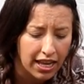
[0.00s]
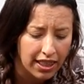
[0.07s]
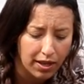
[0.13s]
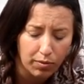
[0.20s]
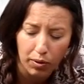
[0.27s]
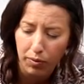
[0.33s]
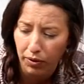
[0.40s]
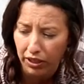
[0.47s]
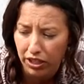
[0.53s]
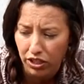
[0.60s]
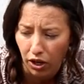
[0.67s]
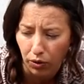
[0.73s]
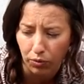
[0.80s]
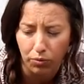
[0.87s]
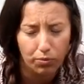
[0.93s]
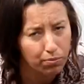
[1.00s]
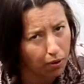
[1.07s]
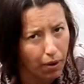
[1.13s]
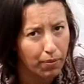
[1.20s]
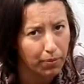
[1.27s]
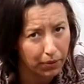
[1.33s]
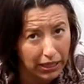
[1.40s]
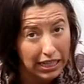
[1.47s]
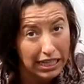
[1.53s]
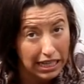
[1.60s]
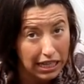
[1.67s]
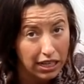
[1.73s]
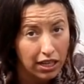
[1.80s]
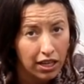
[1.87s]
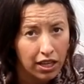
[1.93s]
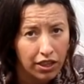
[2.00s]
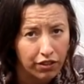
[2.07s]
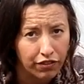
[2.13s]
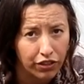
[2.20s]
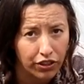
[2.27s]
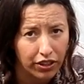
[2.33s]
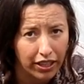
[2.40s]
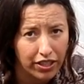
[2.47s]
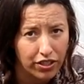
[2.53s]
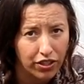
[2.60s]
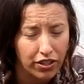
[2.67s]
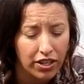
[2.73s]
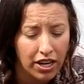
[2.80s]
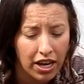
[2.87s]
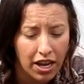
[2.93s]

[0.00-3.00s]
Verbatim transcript: then we really don't probably need the fertilizer.